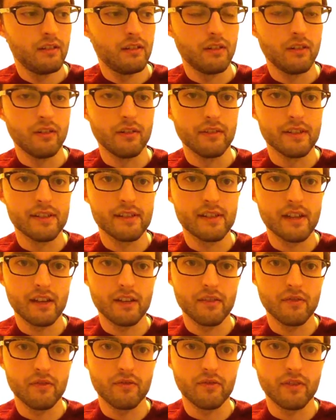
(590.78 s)
on the
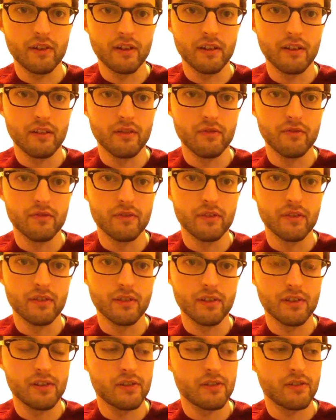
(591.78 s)
2nd fret of the
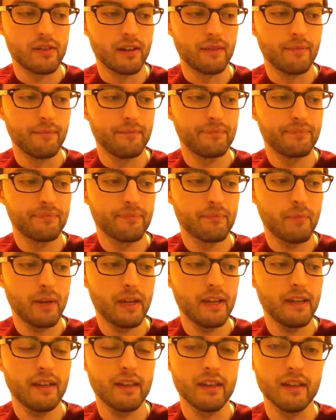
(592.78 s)
3rd string,
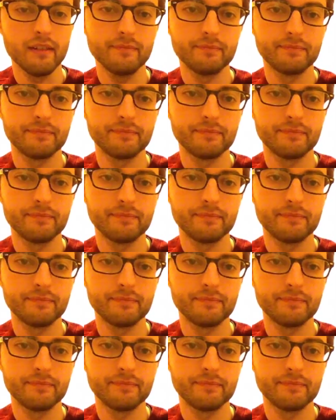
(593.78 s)
pinky